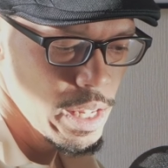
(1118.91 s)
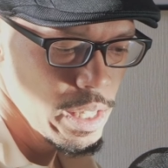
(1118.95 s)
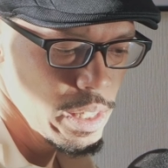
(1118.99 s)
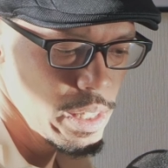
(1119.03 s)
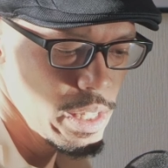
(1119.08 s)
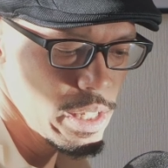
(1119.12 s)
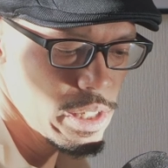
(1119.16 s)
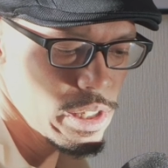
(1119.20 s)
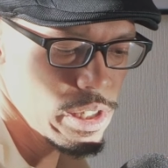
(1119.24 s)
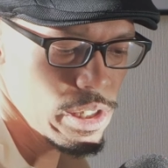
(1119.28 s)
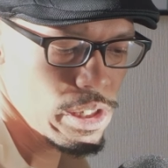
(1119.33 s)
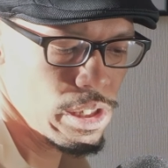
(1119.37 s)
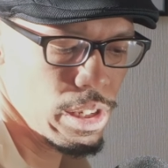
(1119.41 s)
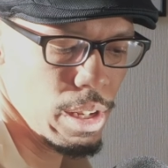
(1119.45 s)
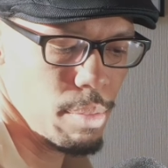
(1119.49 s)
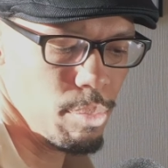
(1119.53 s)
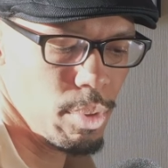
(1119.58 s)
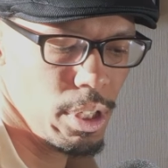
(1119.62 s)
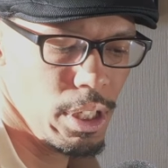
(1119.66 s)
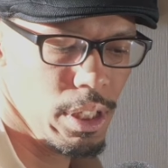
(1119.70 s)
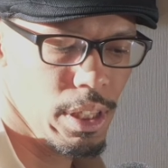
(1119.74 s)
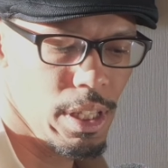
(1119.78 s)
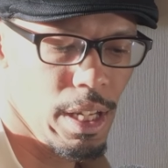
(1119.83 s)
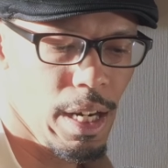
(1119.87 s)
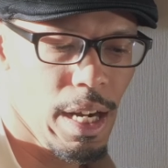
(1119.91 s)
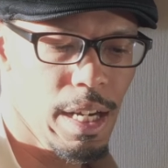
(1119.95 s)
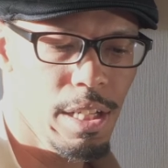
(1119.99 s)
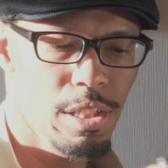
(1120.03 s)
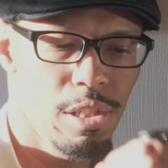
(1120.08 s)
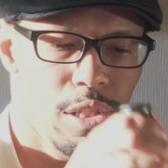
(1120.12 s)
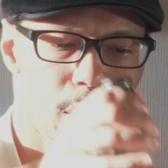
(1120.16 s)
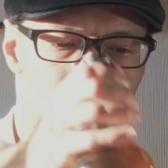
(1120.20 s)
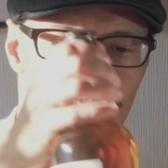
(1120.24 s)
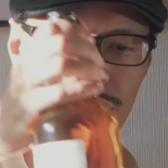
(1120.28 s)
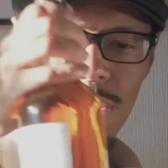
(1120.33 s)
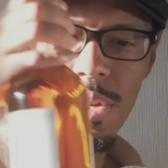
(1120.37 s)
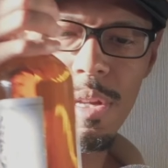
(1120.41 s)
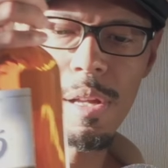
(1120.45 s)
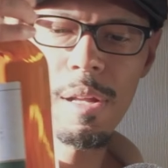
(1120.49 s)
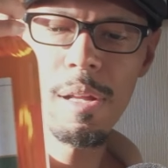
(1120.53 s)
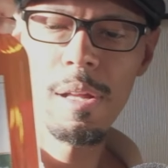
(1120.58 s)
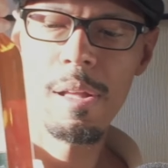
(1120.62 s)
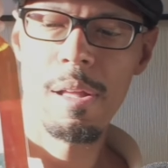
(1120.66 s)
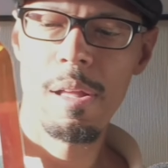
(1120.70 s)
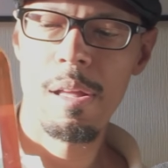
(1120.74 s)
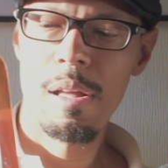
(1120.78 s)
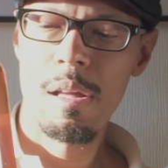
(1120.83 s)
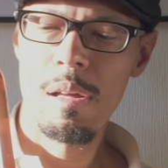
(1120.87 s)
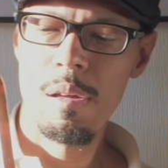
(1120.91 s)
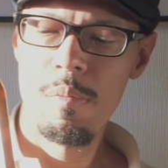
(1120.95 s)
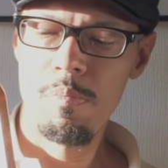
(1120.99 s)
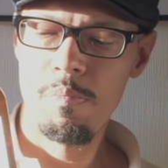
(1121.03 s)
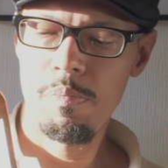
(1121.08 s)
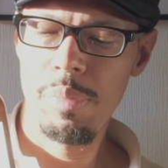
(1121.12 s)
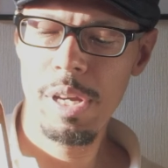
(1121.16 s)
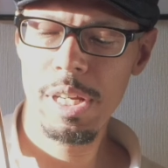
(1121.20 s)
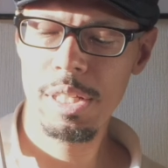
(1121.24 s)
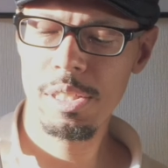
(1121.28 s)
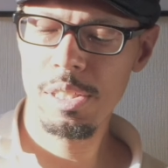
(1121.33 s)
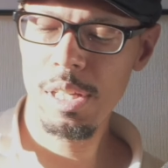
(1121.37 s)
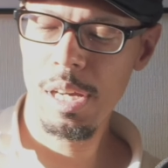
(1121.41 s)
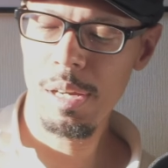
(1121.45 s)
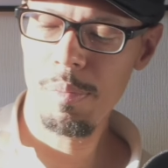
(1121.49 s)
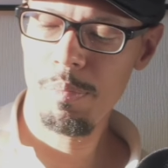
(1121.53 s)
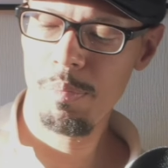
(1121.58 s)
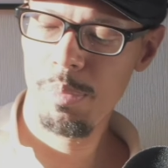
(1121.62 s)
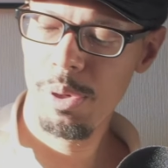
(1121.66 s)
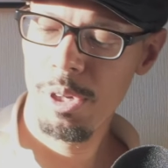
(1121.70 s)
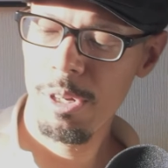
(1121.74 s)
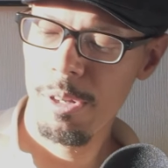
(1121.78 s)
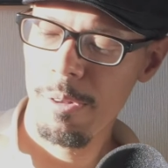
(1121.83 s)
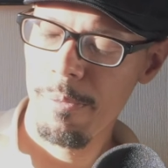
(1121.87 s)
This is something that I just picked up